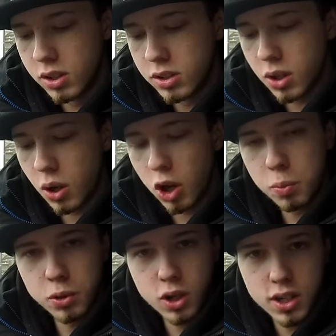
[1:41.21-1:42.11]
So I
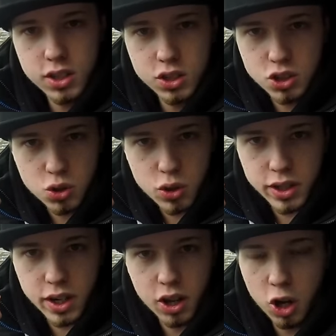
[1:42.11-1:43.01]
hope you guys enjoy
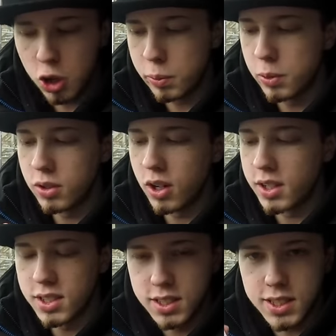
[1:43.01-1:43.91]
and I hope you
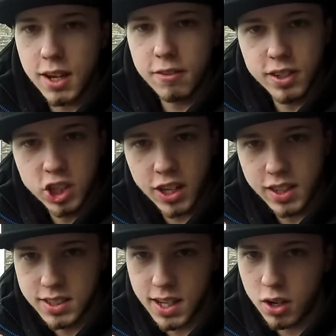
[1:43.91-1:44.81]
guys definitely check
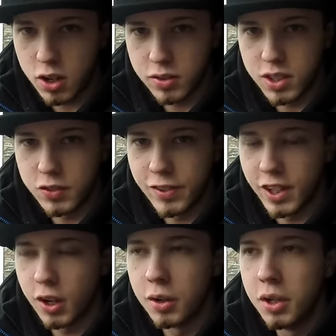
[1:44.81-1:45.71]
these out after this
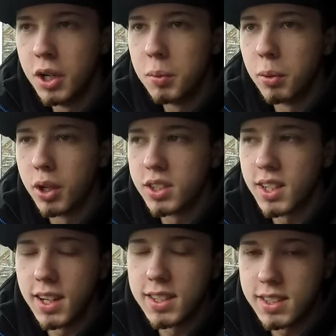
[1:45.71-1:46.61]
video because
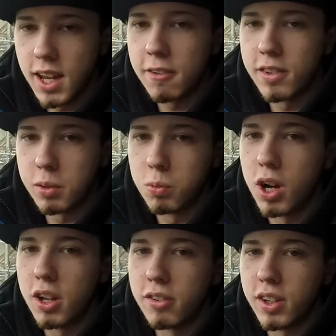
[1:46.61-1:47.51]
they're definitely
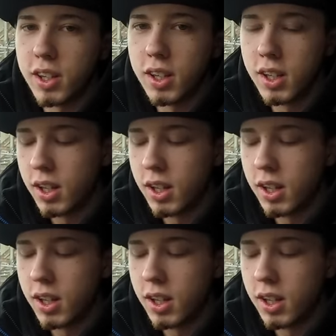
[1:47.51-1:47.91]
worth it.